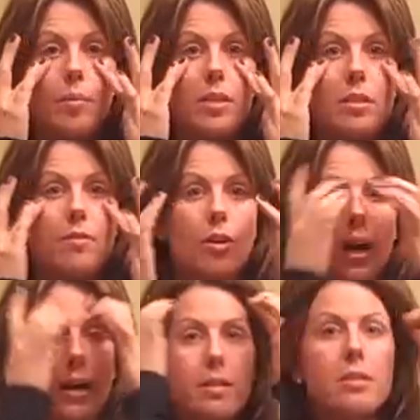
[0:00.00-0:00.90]
bits of your
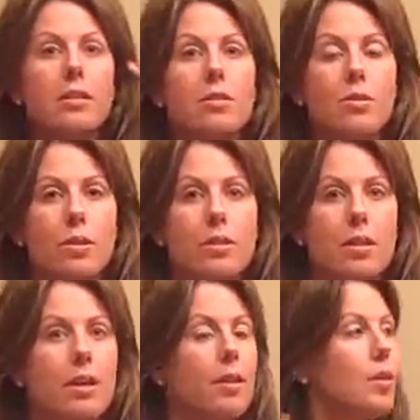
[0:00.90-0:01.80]
eyes, and as you can see,
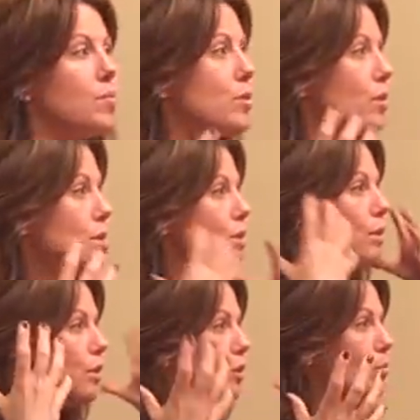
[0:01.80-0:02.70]
I think I'm starting to
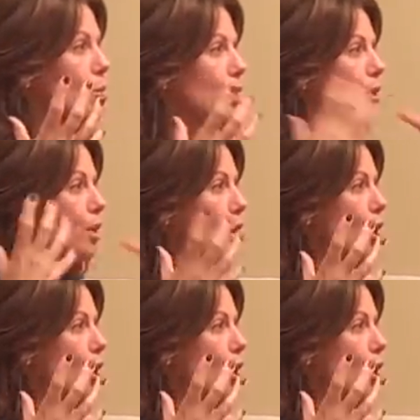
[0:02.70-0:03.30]
look a little more